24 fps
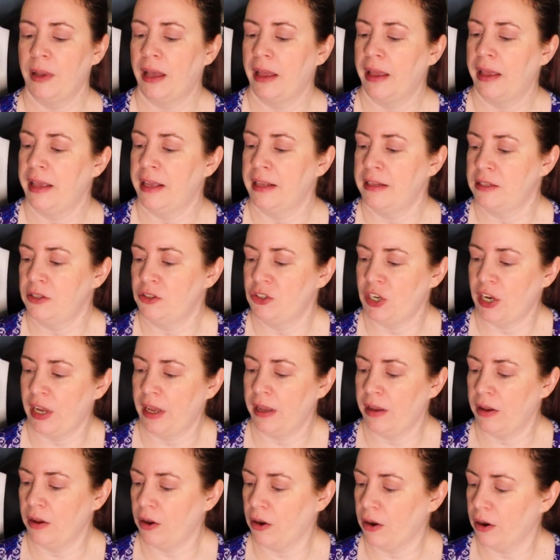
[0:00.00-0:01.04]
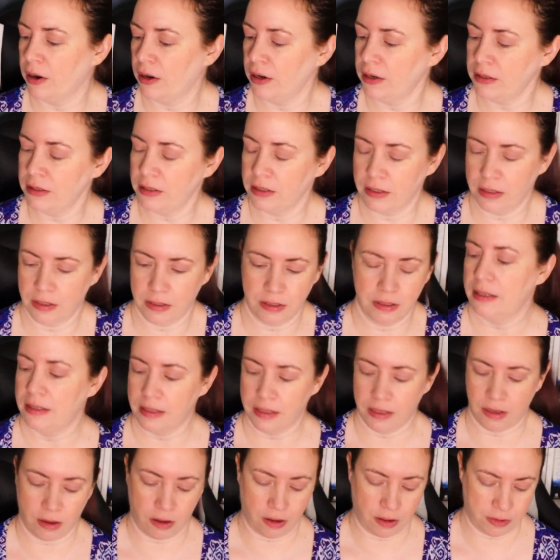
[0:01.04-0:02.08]
By S J Hart is
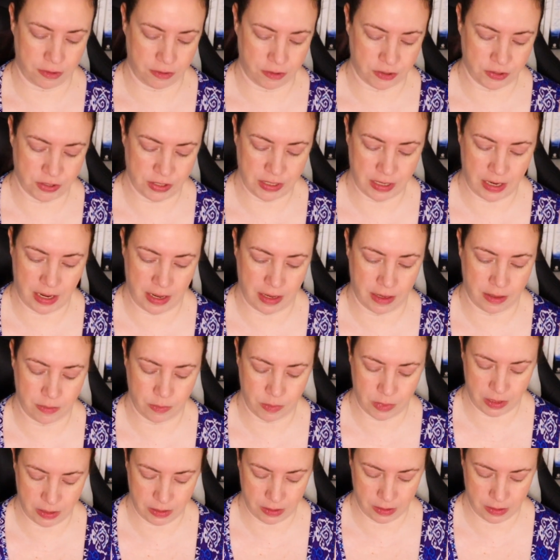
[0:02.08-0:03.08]
the author's name.